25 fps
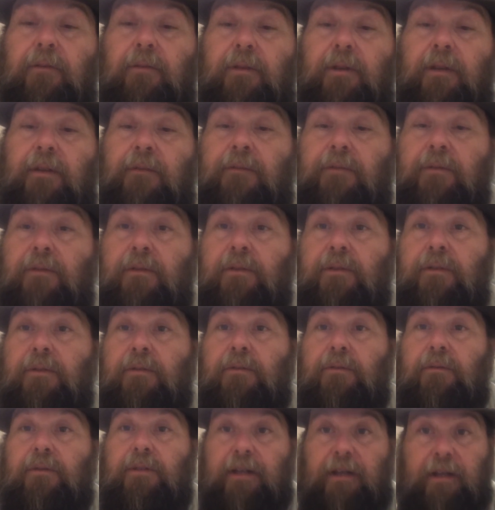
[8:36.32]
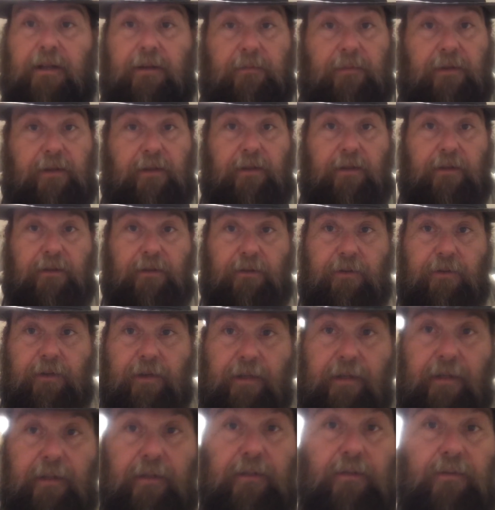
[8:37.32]
if you do chainmail and you
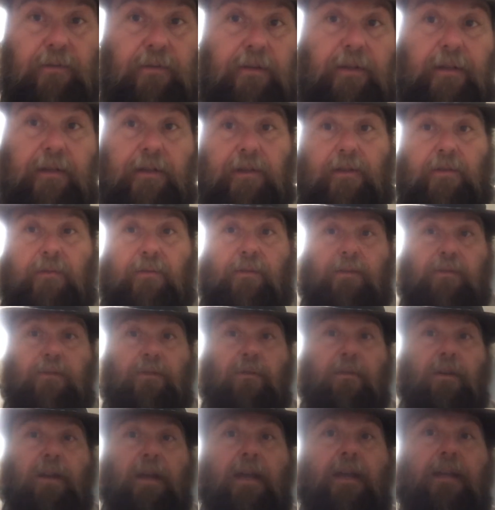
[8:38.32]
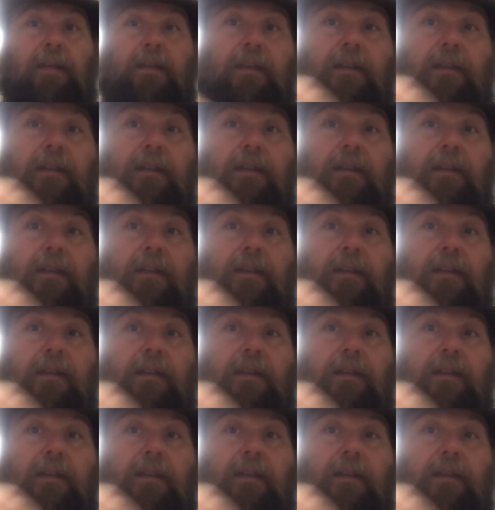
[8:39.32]
get into it and you like